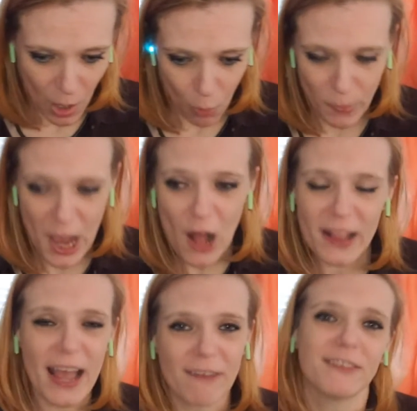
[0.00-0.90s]
we all
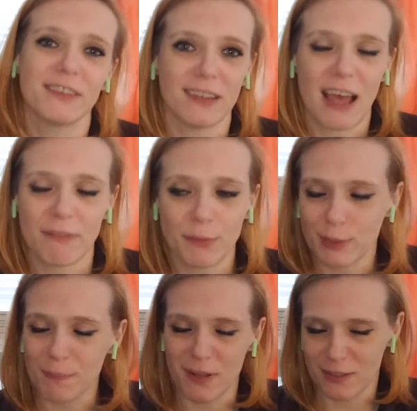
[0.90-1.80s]
have to have a
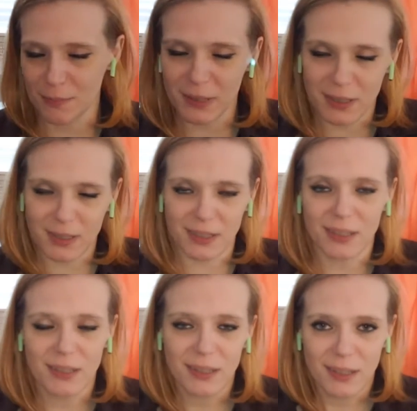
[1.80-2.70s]
responsibility
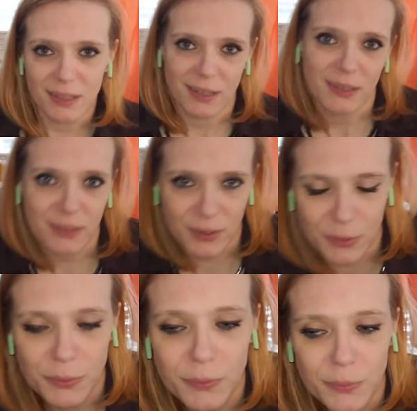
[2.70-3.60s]

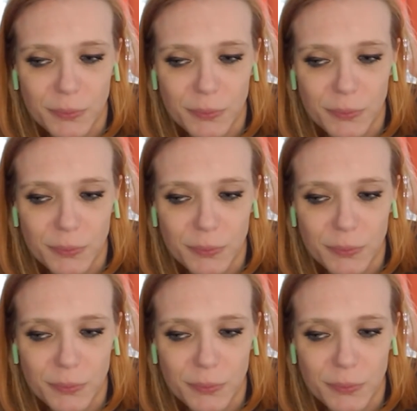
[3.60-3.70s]
to